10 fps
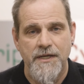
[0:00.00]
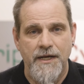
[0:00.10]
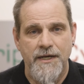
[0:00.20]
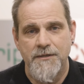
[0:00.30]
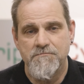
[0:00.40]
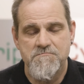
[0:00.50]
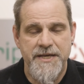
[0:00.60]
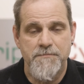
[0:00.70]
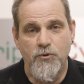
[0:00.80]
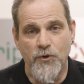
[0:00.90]

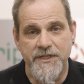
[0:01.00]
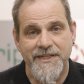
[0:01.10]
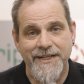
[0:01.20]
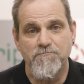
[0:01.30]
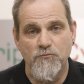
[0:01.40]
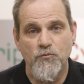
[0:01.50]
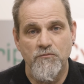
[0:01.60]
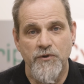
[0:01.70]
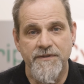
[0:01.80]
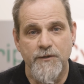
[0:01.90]
endpoints,
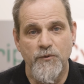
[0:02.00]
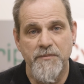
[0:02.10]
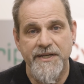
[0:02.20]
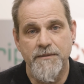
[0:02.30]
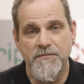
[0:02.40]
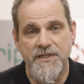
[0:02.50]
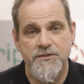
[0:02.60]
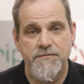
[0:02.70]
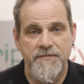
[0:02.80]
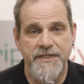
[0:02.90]
we think we make it
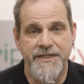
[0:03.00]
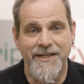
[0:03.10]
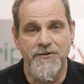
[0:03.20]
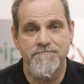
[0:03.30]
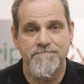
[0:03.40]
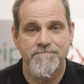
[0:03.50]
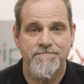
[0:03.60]
much easier.